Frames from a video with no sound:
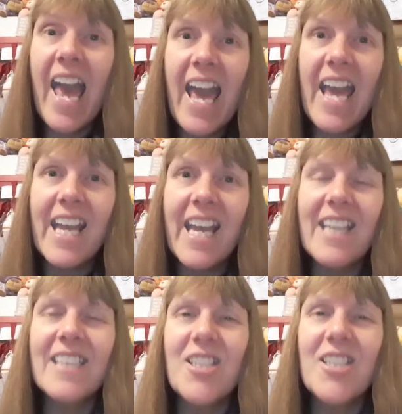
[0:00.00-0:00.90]
hey,
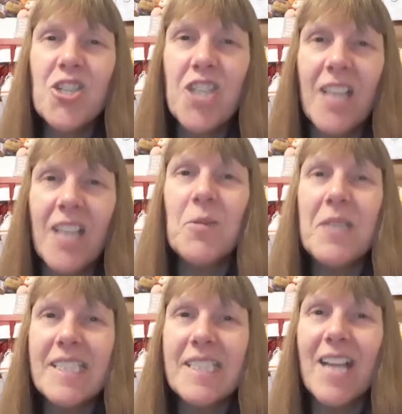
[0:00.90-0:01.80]
it's a
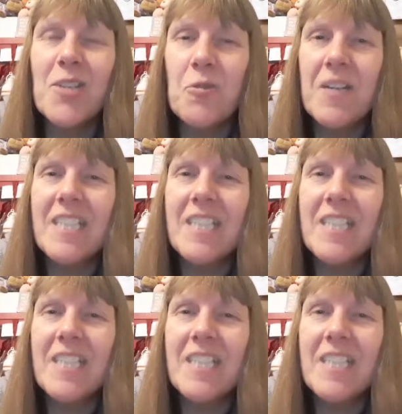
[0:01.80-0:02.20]
genuine sexual